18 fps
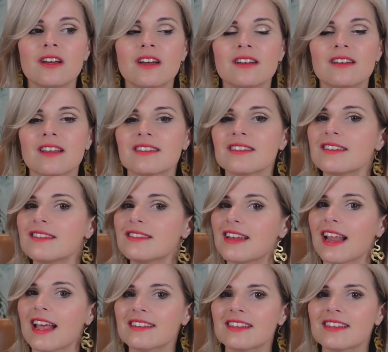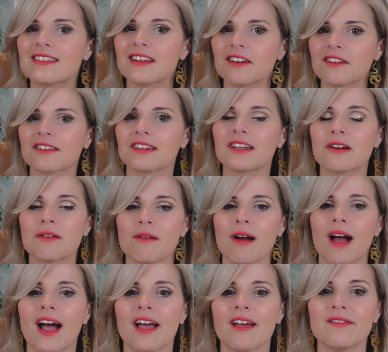doesn't necessarily
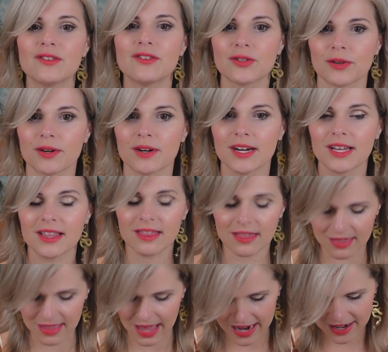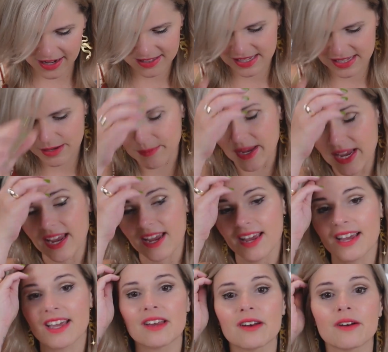arrive during that cazimi.
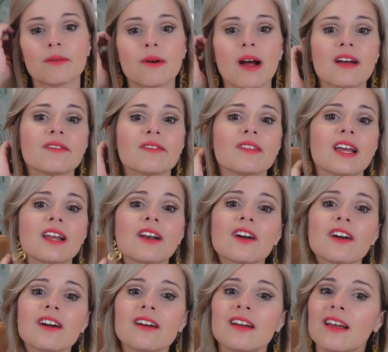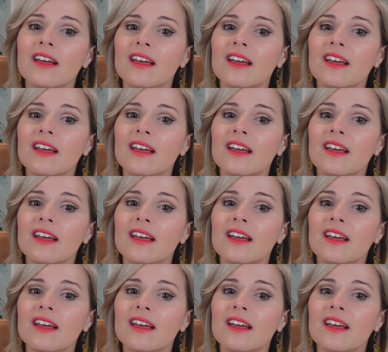It can arrive later.